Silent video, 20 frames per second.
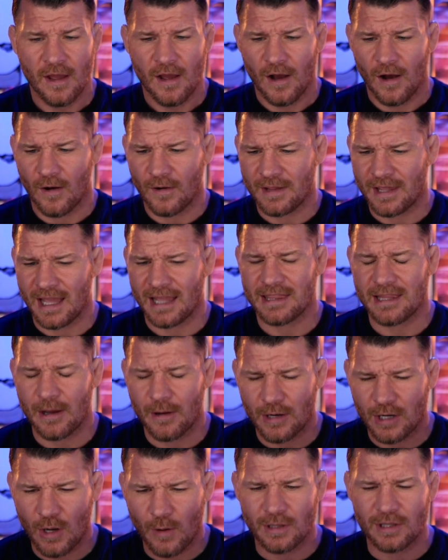Okay, now I
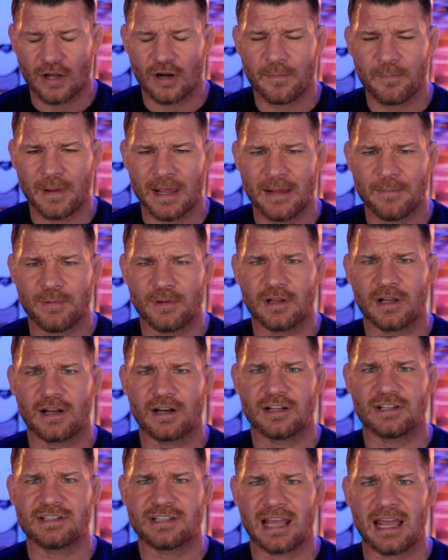know a lot of people are going
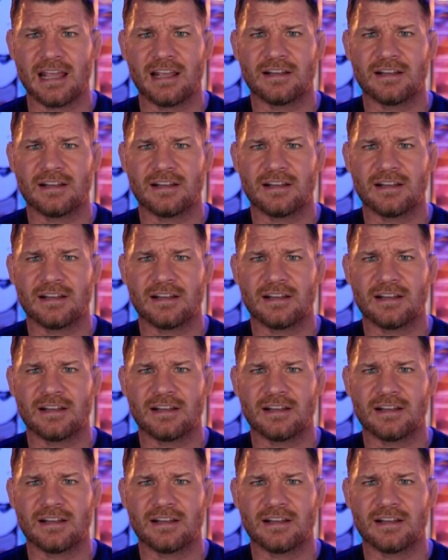to say,